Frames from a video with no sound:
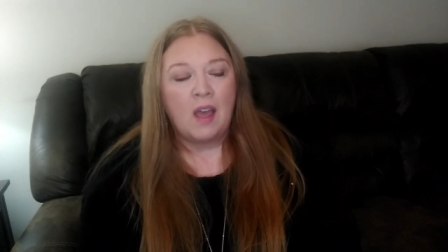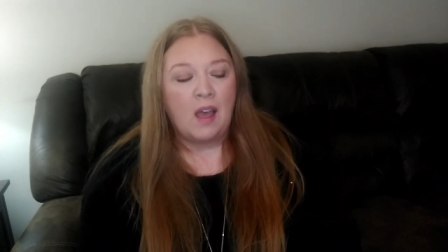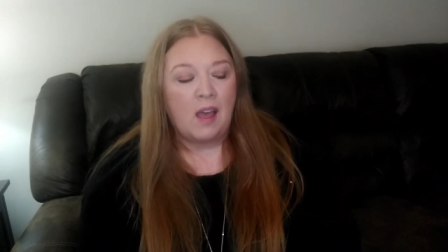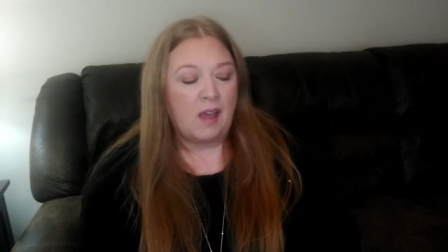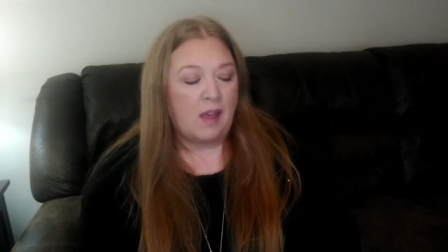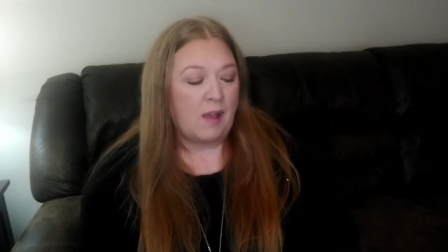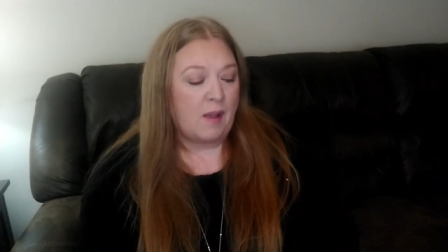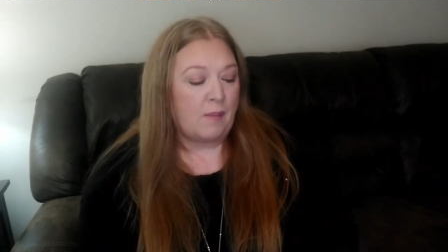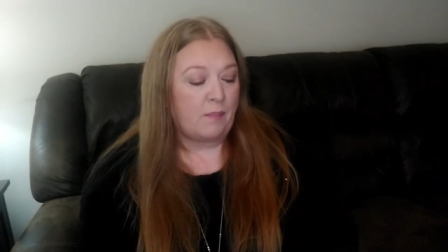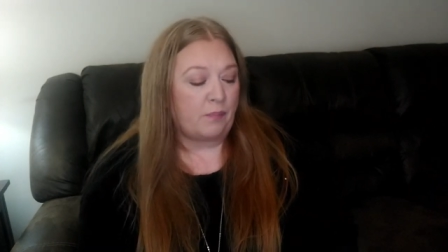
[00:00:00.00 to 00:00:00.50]

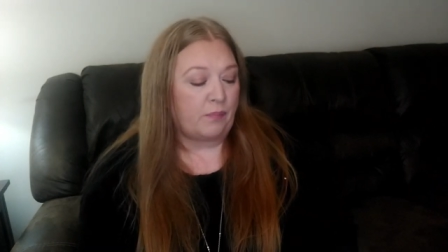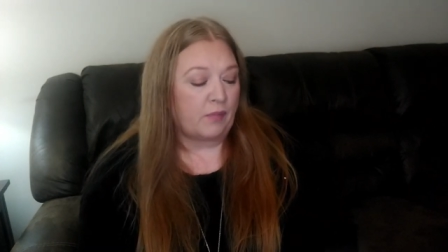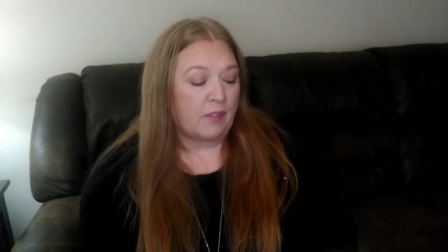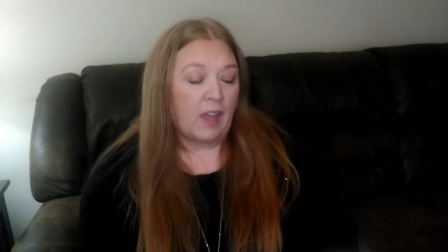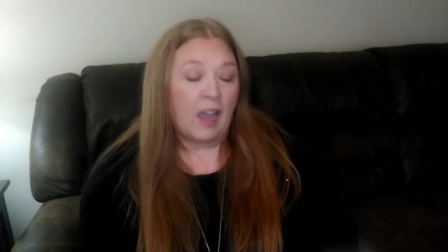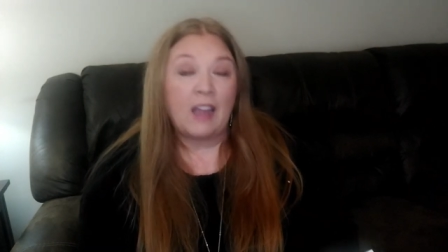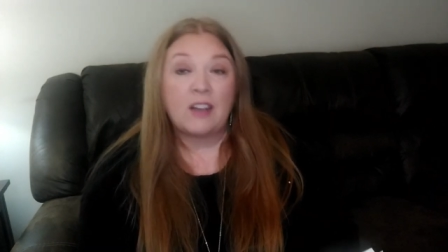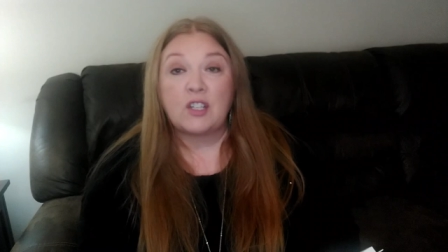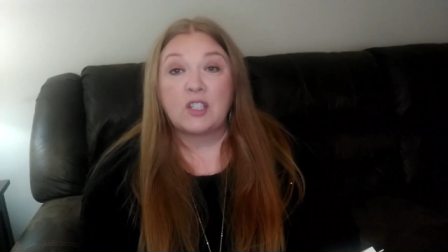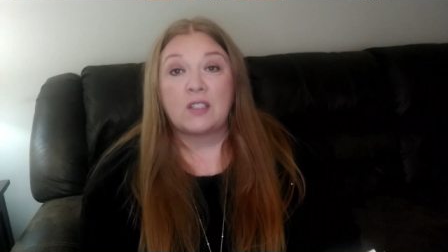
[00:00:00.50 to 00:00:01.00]
um,
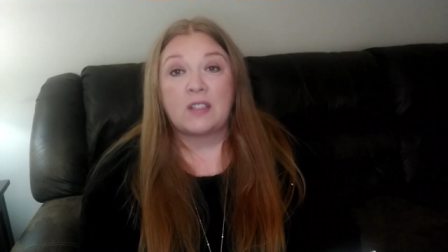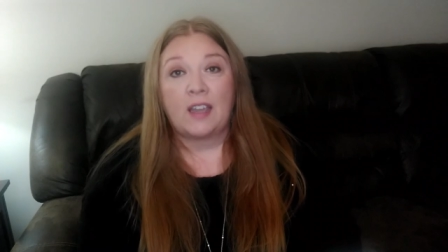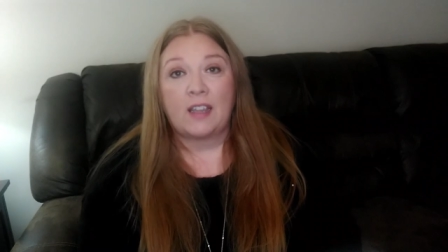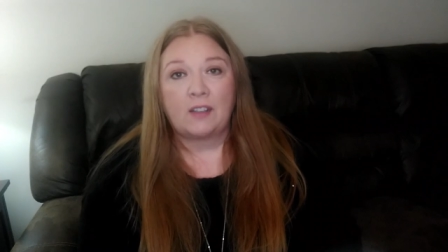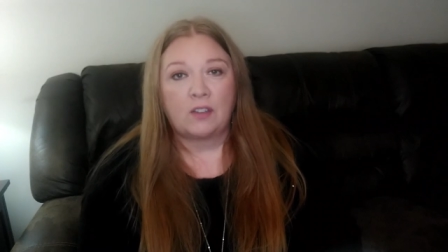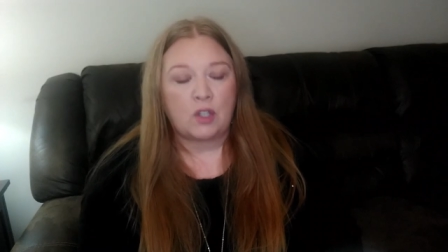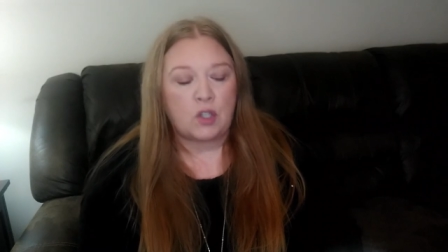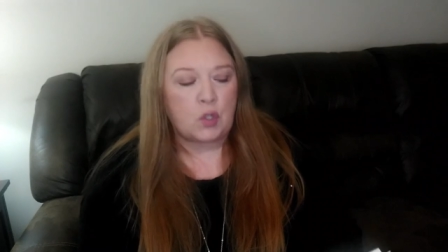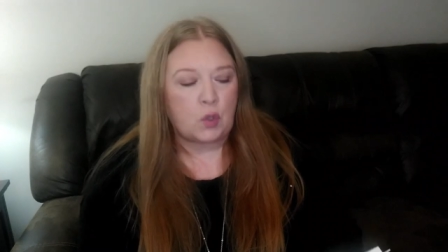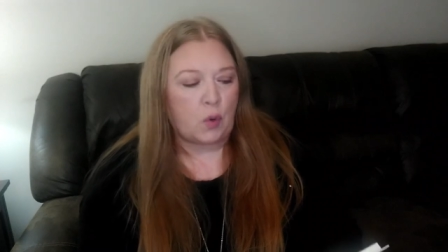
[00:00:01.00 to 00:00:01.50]
I just
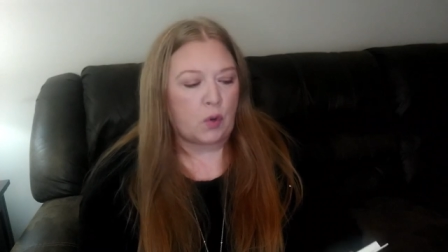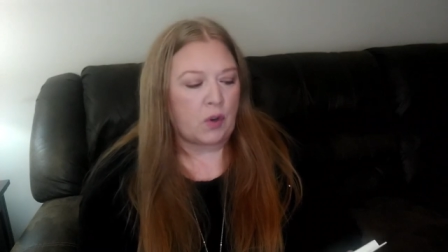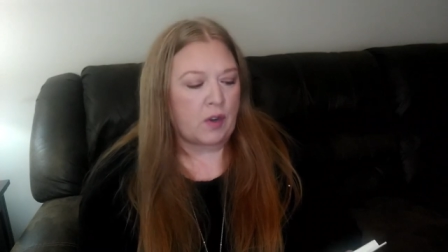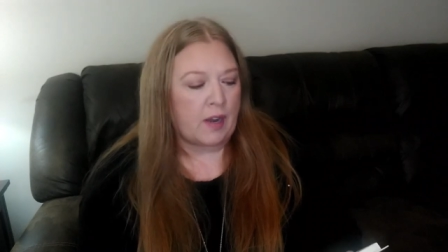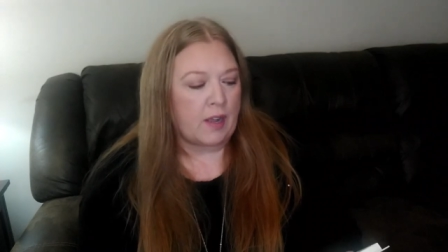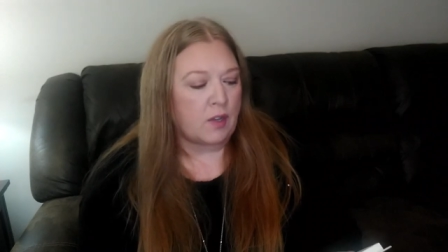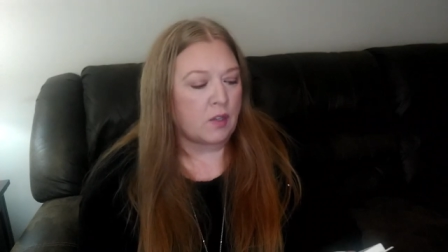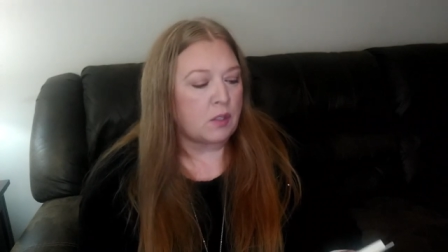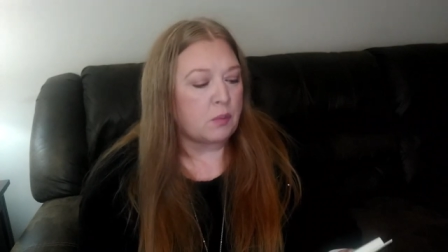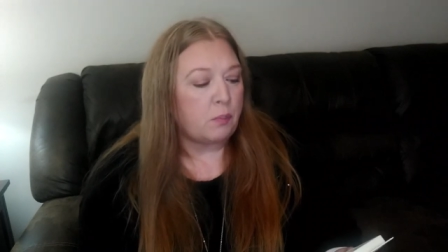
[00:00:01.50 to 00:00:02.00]
like the shorter
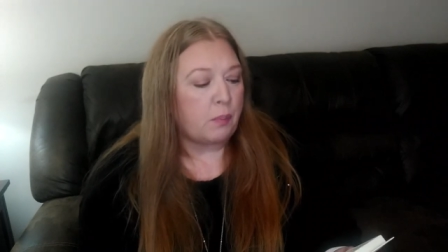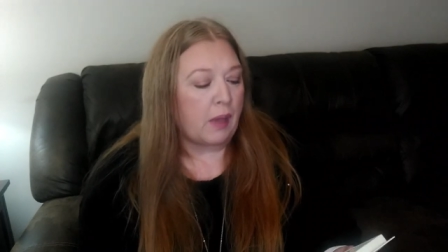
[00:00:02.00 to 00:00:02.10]
nails.